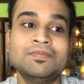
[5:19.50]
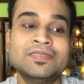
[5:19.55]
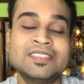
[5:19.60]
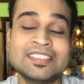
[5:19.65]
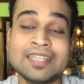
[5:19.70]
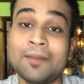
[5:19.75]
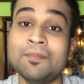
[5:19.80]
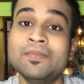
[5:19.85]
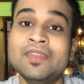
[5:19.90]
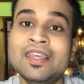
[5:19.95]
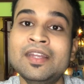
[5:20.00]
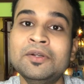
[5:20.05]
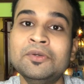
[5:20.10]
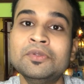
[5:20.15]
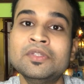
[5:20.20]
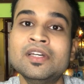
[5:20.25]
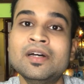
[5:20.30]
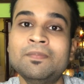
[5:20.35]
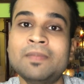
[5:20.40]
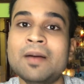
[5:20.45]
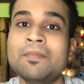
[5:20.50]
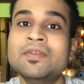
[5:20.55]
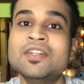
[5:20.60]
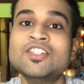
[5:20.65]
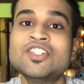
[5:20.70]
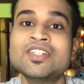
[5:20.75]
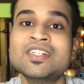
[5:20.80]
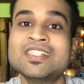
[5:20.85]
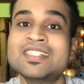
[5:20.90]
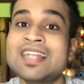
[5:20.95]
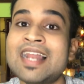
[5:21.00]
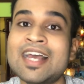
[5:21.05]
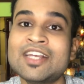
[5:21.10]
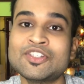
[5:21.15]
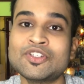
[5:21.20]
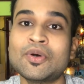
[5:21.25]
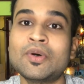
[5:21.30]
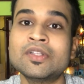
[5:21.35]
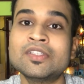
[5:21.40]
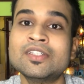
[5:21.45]
something to the publisher slash
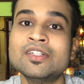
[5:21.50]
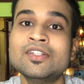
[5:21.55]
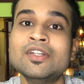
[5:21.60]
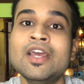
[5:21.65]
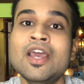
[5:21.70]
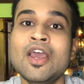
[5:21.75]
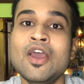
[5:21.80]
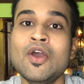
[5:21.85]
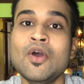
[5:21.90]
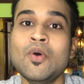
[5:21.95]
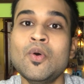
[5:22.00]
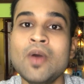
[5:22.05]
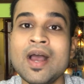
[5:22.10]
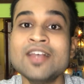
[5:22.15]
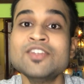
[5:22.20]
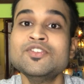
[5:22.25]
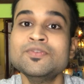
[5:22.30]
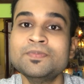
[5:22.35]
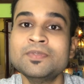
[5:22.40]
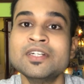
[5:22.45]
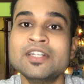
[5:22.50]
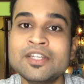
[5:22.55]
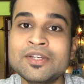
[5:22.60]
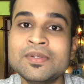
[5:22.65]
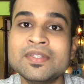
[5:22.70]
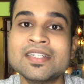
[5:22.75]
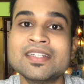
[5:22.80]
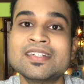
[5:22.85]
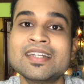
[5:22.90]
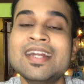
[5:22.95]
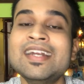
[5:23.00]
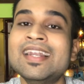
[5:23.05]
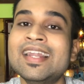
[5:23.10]
author who has to produce it, right?